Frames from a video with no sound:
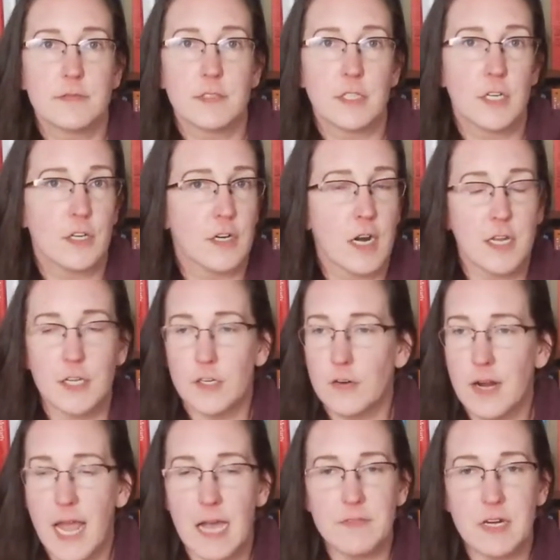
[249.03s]
You don't
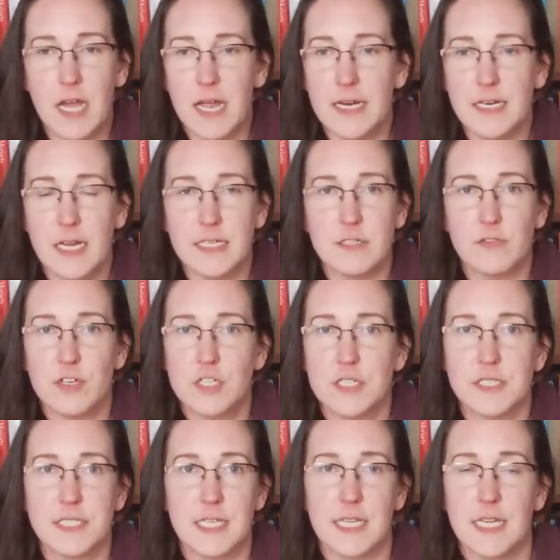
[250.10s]
have an iodine
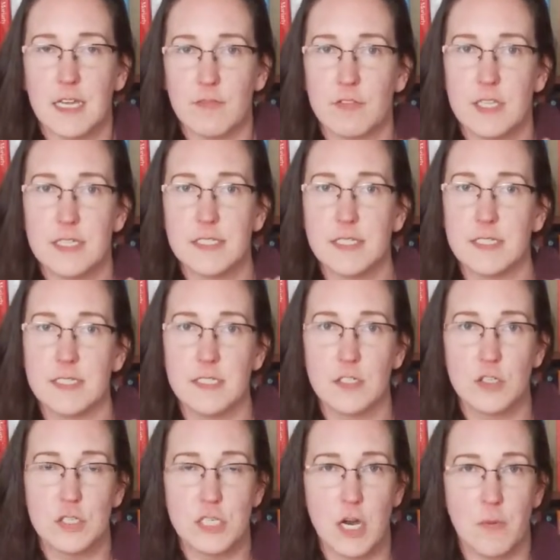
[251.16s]
deficiency if this is
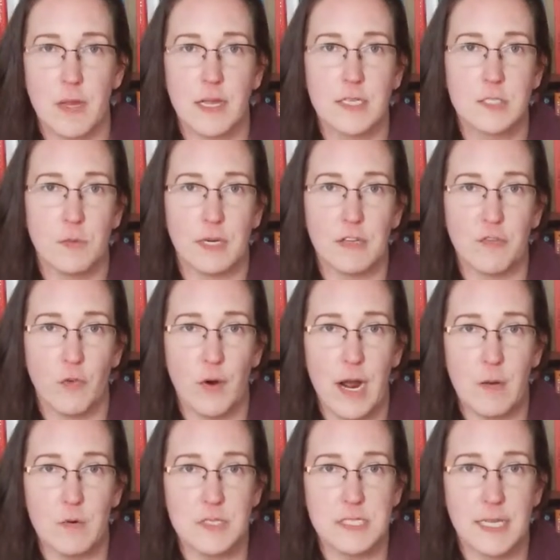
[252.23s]
still showing 24
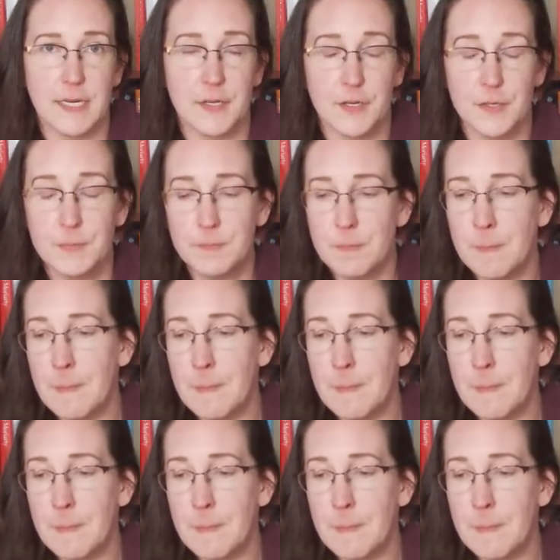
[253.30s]
hours later.